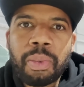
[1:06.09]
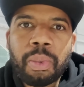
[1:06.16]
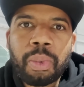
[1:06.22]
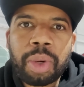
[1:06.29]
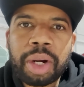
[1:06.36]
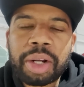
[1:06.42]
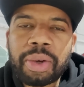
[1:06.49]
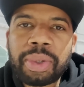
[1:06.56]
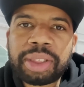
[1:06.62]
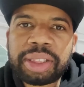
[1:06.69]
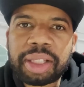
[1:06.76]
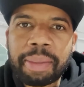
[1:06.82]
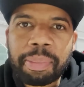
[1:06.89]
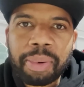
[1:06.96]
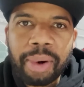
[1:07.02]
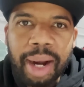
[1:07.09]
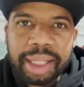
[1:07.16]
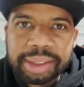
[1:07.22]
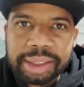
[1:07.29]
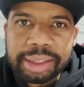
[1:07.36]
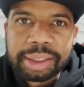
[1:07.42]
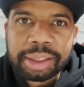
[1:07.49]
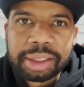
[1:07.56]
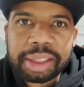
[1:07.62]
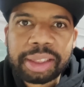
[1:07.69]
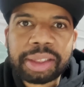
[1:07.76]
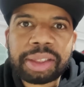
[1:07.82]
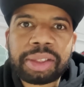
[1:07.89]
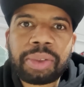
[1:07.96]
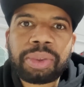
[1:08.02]
We're going to go into the processes,
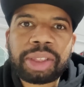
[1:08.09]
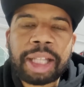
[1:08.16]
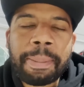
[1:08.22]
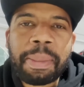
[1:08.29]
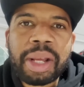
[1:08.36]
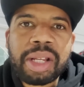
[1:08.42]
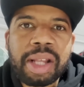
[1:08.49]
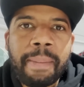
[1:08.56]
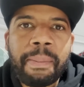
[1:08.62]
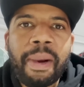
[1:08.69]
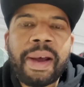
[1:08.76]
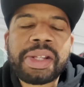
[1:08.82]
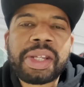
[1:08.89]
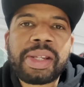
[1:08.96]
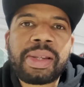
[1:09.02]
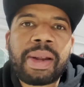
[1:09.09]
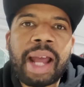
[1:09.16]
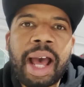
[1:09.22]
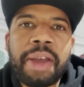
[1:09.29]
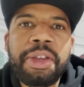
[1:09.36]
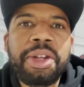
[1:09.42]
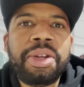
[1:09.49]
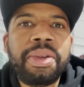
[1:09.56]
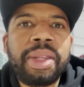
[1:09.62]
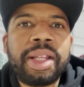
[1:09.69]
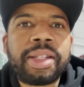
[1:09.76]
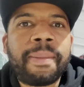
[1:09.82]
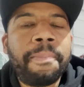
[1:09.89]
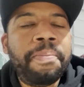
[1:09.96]
so step-by-step process on how you do this.